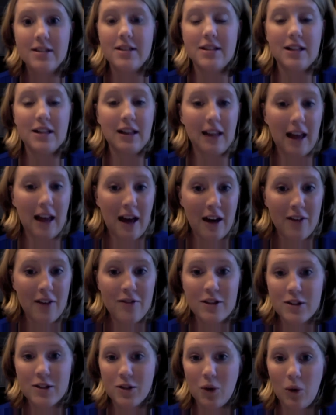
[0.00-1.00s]
the love,
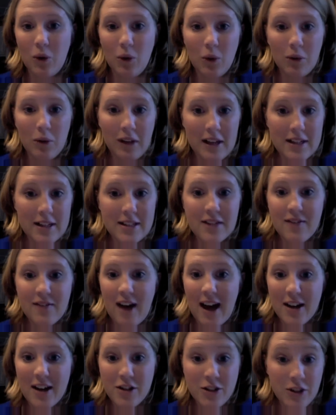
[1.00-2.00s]
this whole list of add